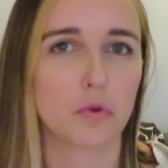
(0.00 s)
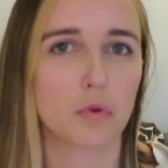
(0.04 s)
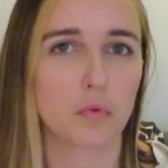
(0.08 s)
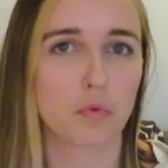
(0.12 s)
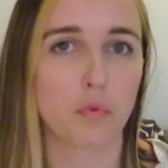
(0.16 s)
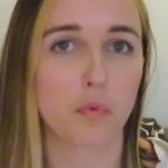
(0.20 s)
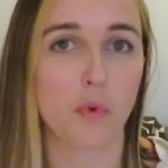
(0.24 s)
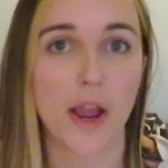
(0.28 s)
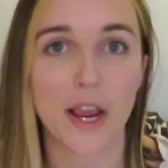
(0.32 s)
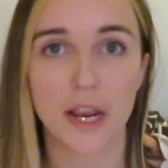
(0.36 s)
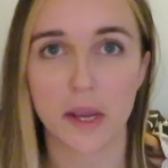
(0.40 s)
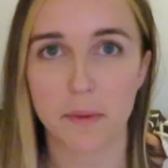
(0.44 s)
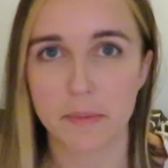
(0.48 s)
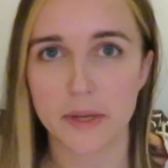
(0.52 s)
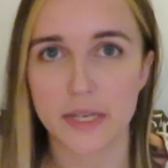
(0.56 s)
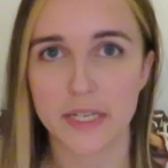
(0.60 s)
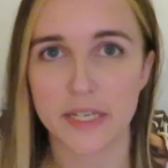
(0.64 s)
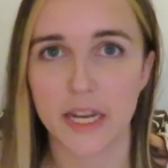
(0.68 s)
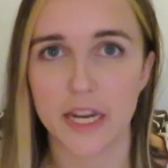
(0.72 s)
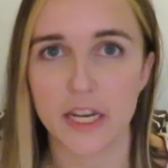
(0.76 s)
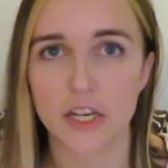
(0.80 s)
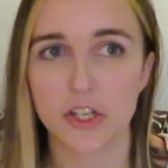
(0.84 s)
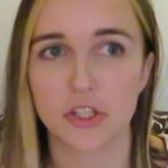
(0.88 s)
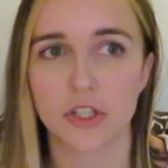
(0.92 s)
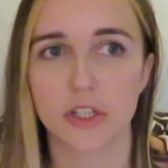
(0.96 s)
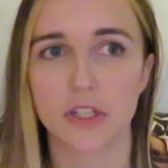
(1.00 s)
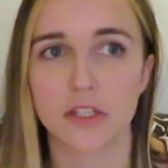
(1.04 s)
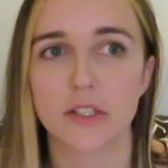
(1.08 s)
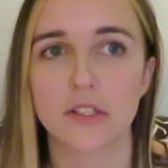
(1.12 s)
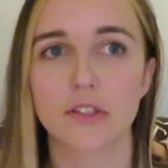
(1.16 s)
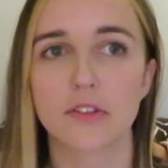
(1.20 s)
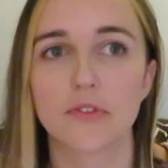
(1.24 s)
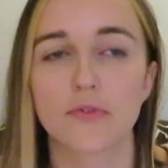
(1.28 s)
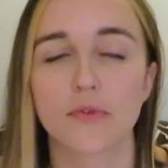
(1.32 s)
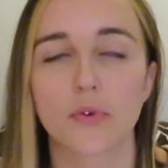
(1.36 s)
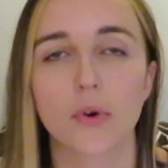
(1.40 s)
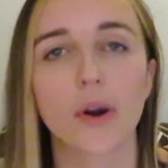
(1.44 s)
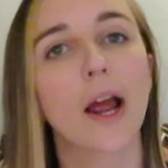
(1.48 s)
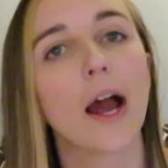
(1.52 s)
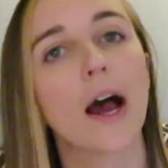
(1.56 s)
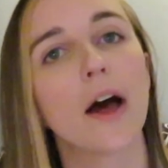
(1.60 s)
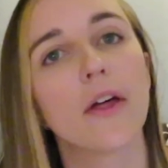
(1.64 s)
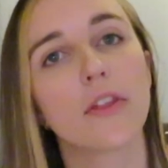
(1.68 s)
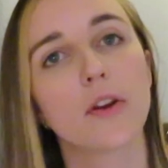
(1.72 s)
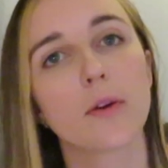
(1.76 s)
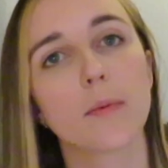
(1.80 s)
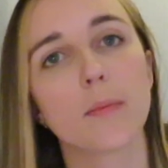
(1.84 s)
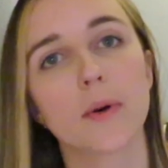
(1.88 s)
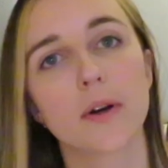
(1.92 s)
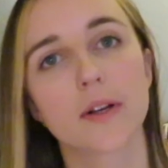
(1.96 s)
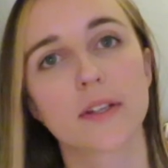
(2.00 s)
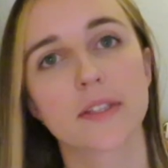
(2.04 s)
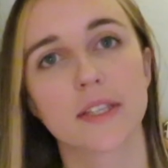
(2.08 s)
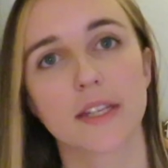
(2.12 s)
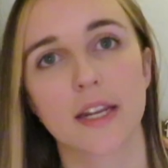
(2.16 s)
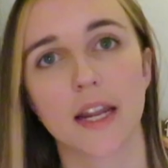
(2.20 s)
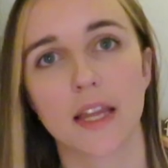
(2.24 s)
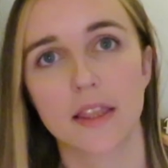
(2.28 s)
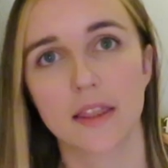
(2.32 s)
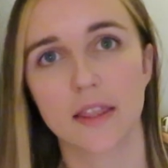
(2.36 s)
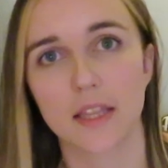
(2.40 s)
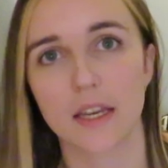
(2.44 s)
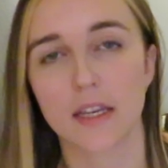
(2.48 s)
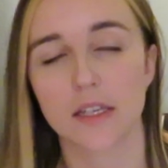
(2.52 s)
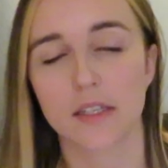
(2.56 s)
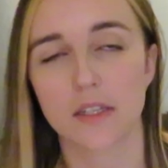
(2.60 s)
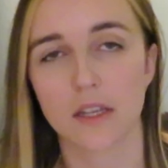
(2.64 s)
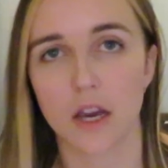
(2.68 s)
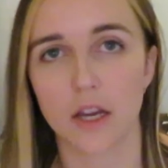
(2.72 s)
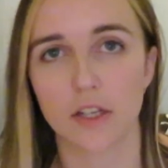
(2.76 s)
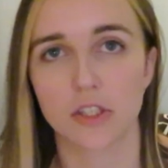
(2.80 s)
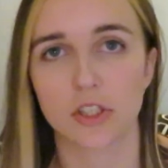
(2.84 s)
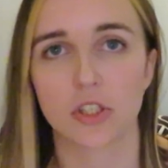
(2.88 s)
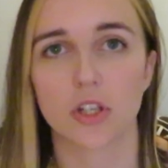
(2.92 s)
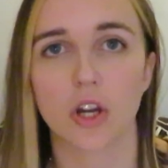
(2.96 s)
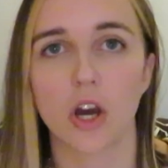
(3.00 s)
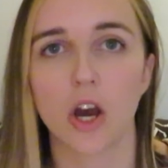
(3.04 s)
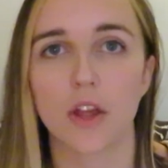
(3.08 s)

recommendations for other books that I think touched